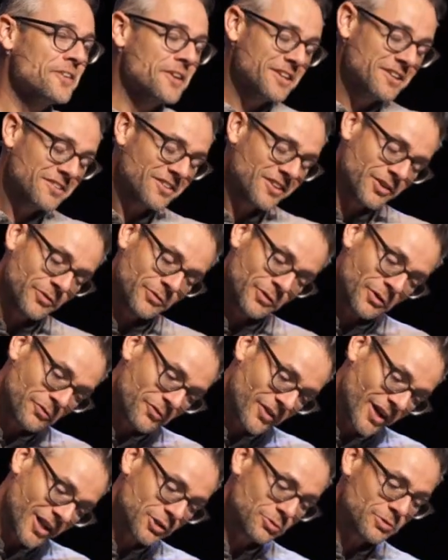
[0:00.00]
He says, if you're a
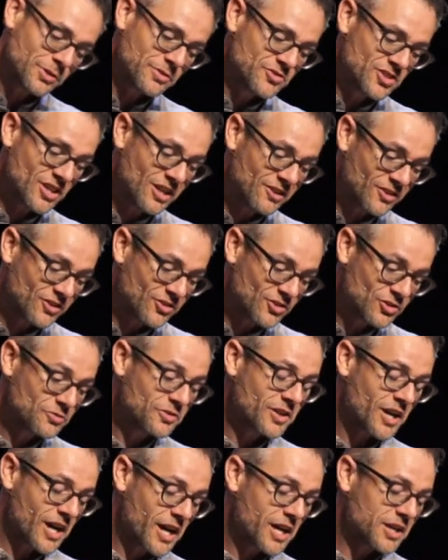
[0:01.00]
follower of Jesus, you've
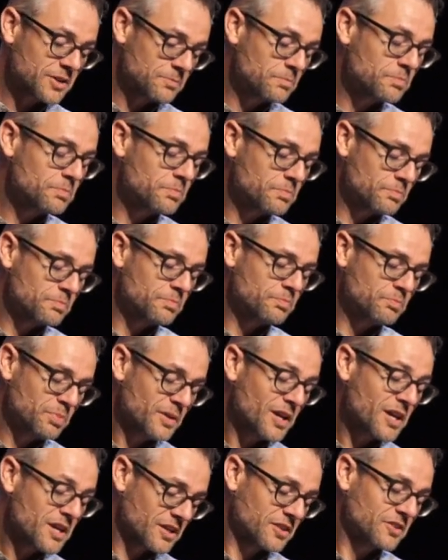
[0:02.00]
got a
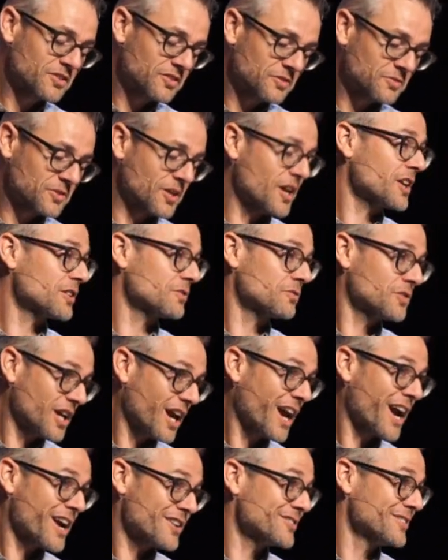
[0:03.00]
big stock of
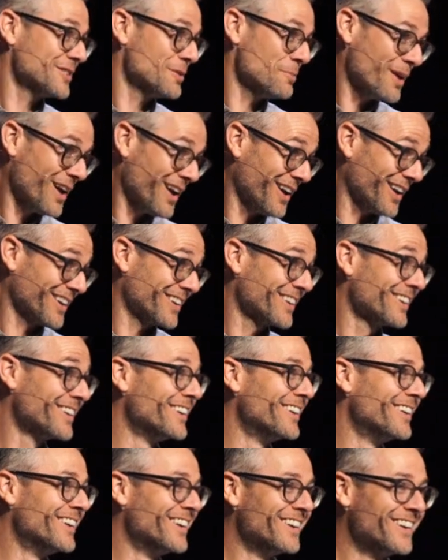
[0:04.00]
cash in the bank,
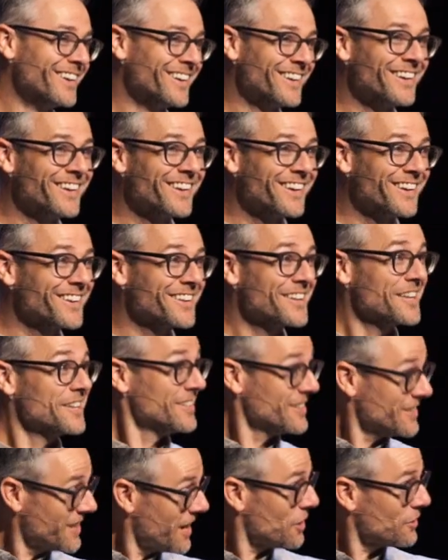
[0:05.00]

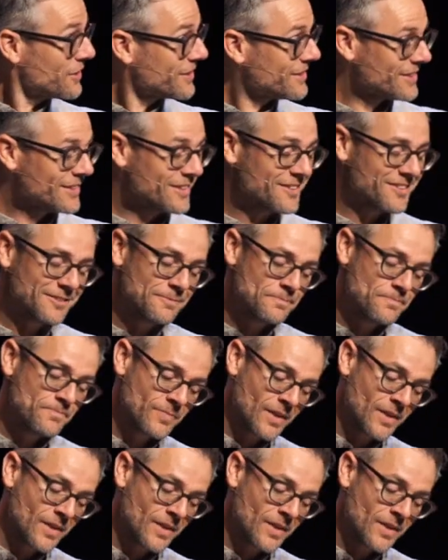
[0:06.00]
an inheritance.